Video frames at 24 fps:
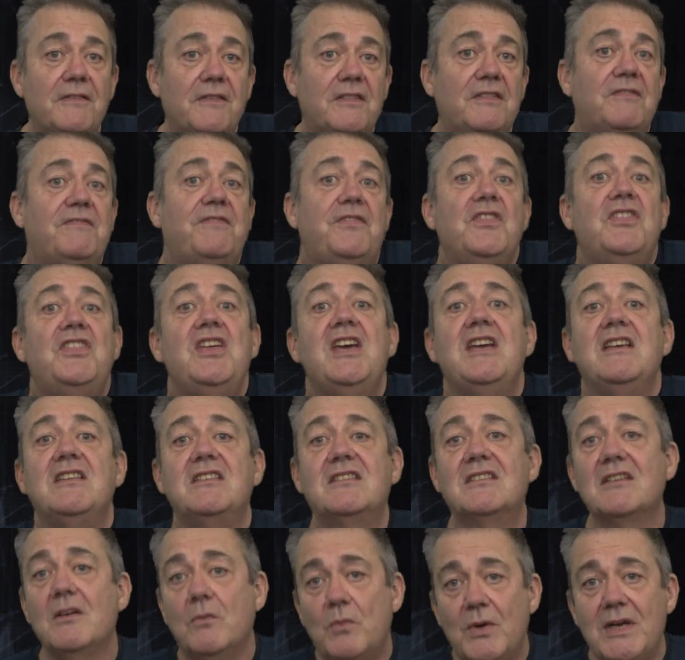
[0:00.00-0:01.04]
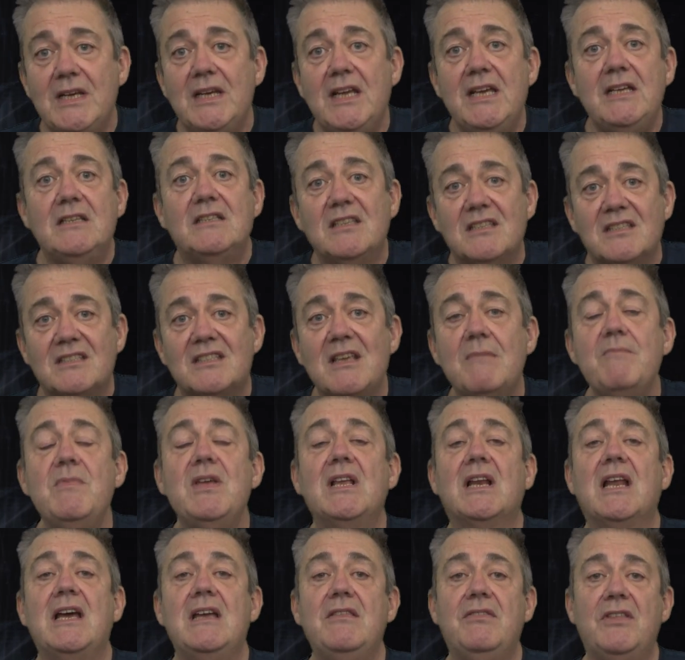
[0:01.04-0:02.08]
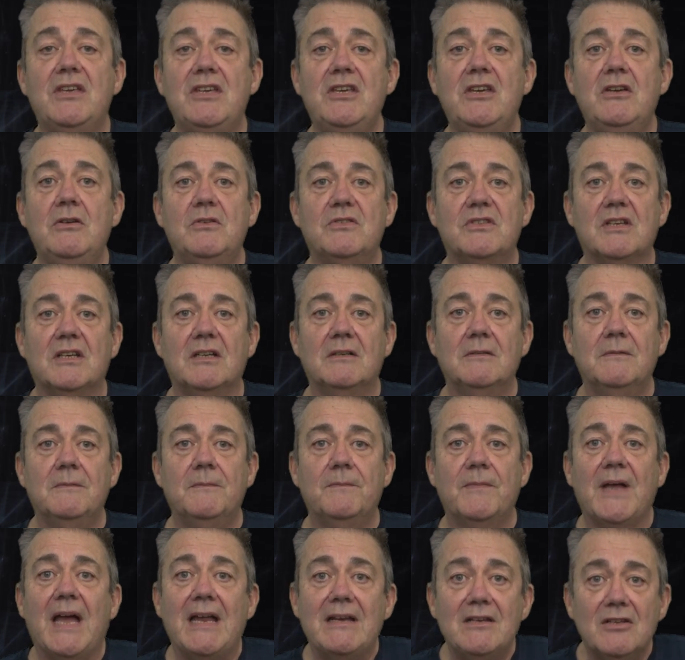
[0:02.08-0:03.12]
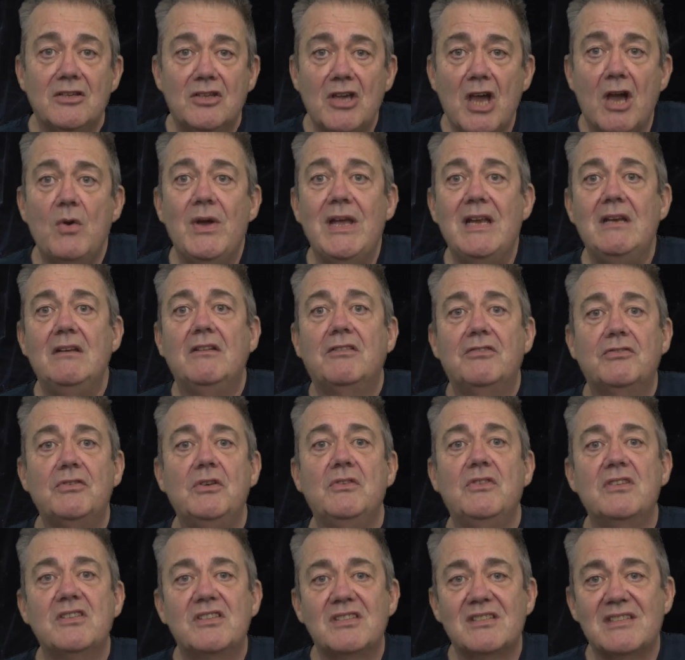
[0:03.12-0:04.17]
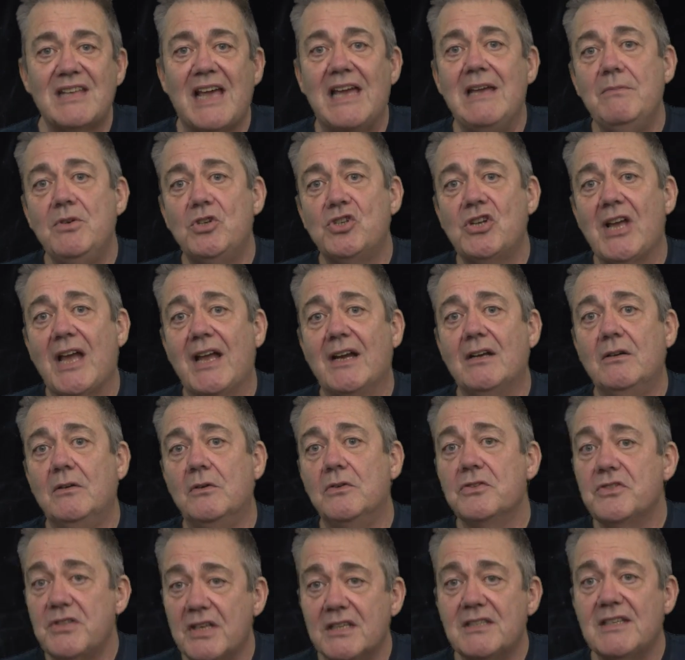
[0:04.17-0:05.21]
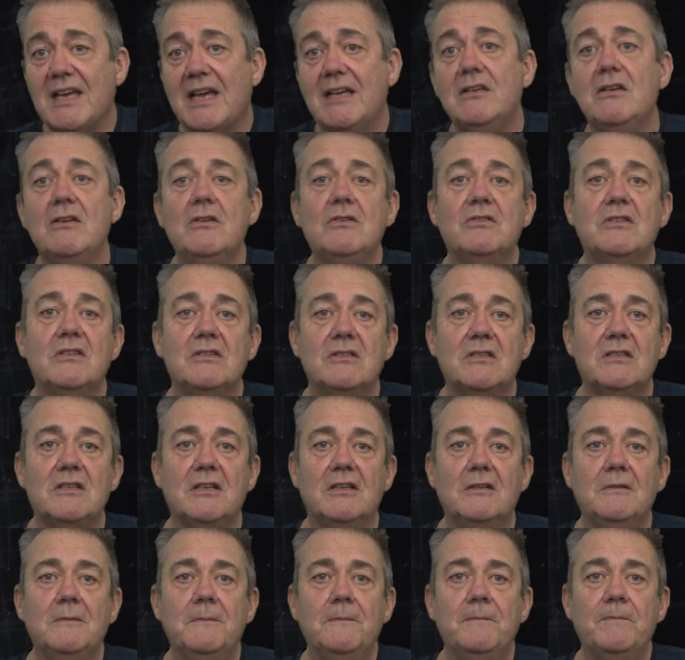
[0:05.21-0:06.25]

For this, we need to simulate the user and go in through the same channels that our users do.